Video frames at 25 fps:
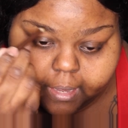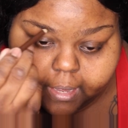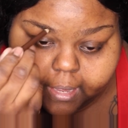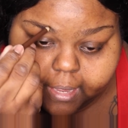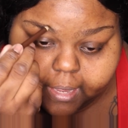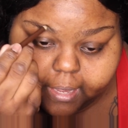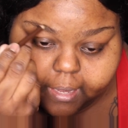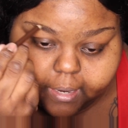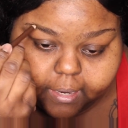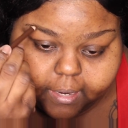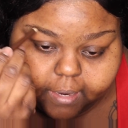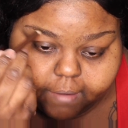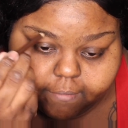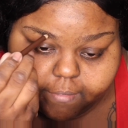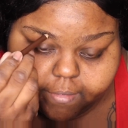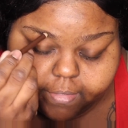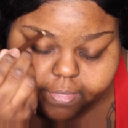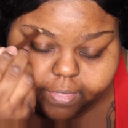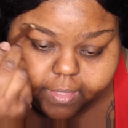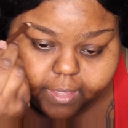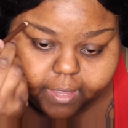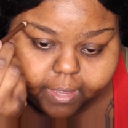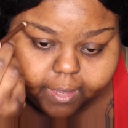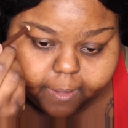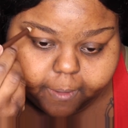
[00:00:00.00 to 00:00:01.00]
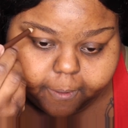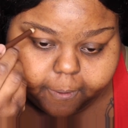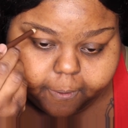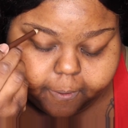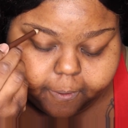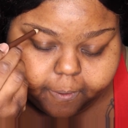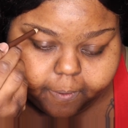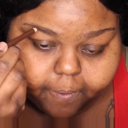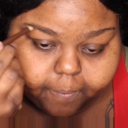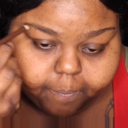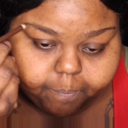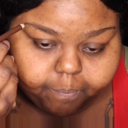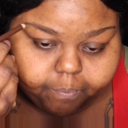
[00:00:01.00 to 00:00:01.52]
and everything.
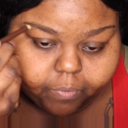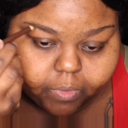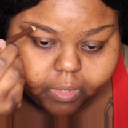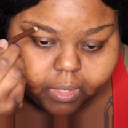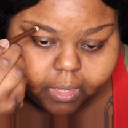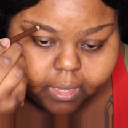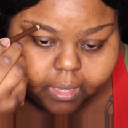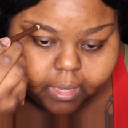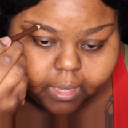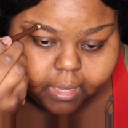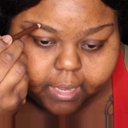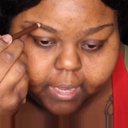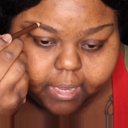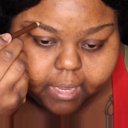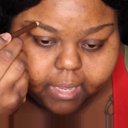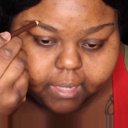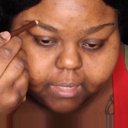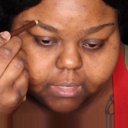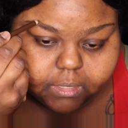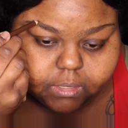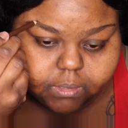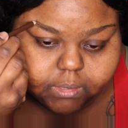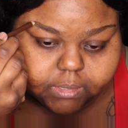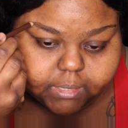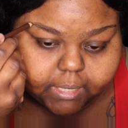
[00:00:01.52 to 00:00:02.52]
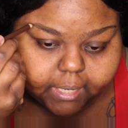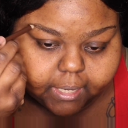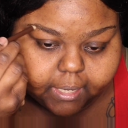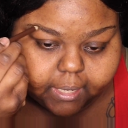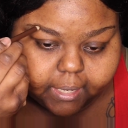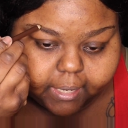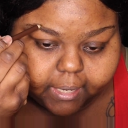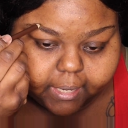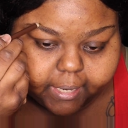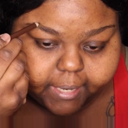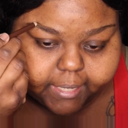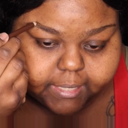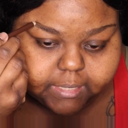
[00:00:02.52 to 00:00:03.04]
And this was like a
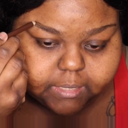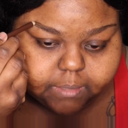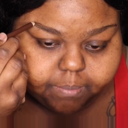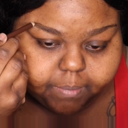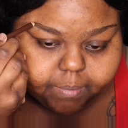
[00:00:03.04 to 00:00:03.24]
last